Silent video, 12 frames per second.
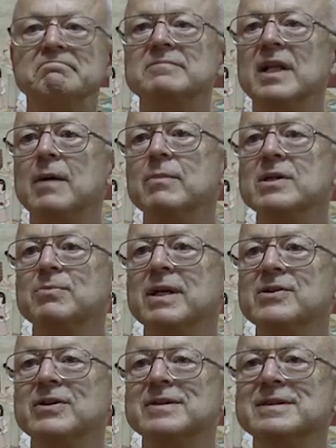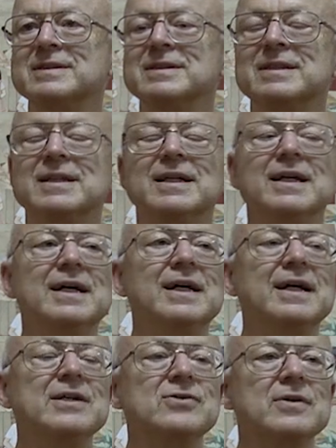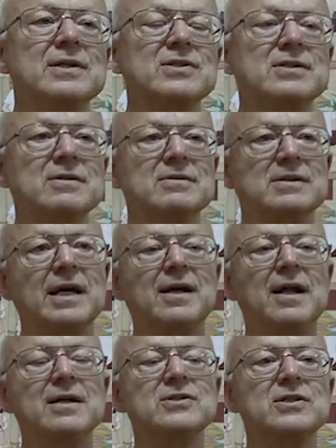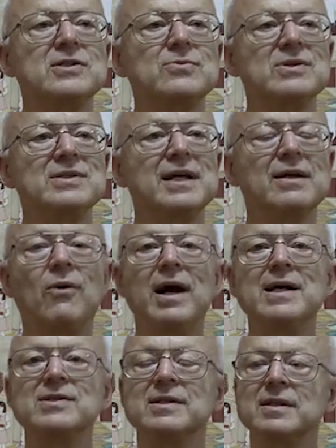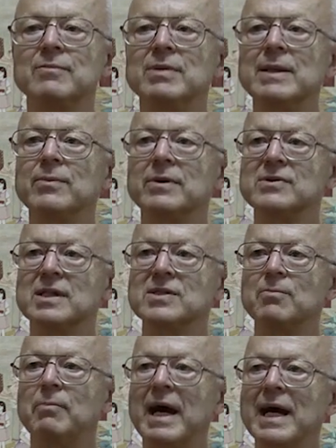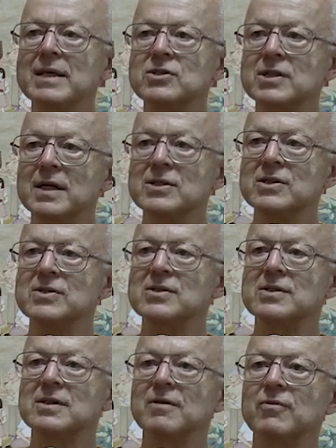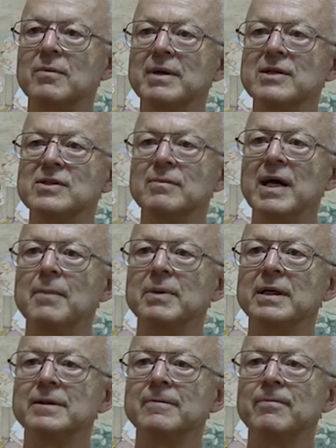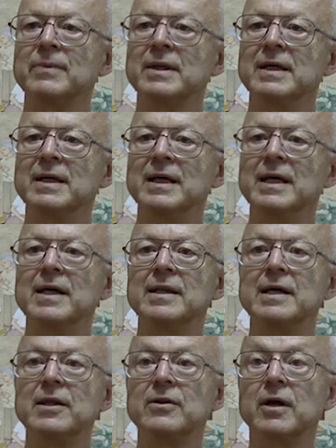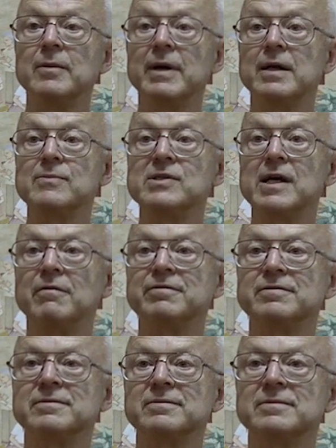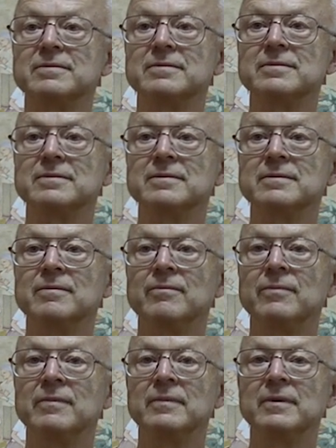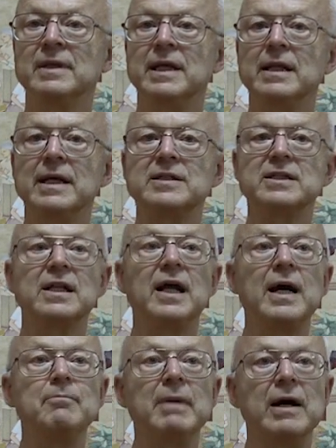Not much pleasure. And so this psychologist was saying, why is it that people are such bad judges of what makes them happy? And then he thought about himself. He liked to climb